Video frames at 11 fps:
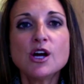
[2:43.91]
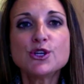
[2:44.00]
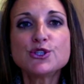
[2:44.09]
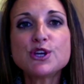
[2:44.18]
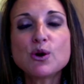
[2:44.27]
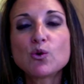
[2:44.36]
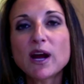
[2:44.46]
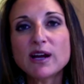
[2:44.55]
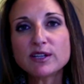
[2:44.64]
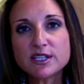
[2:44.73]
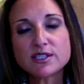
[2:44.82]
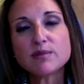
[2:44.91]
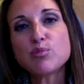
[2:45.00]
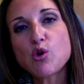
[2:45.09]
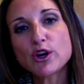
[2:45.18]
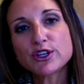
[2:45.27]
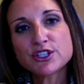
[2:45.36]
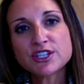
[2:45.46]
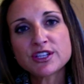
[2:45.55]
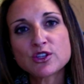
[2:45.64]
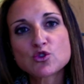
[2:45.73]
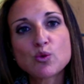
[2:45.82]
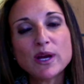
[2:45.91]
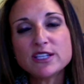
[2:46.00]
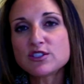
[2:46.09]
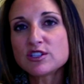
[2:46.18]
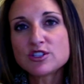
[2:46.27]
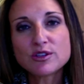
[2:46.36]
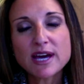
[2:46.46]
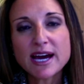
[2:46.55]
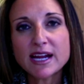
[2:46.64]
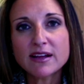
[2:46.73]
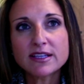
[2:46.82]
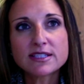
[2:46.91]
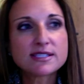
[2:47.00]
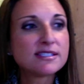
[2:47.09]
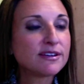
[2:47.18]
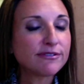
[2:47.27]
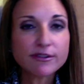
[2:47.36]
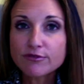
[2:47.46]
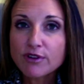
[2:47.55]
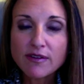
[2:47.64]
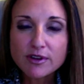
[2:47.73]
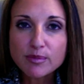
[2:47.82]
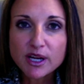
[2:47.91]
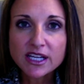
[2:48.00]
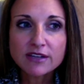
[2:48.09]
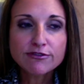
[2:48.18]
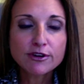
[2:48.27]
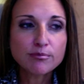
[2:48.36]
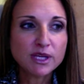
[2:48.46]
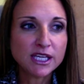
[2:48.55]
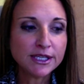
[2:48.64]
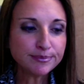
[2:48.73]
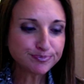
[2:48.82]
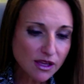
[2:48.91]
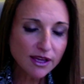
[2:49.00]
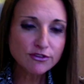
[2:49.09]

So grounding is important, and there's ways to do that. It's different for everybody. For me, I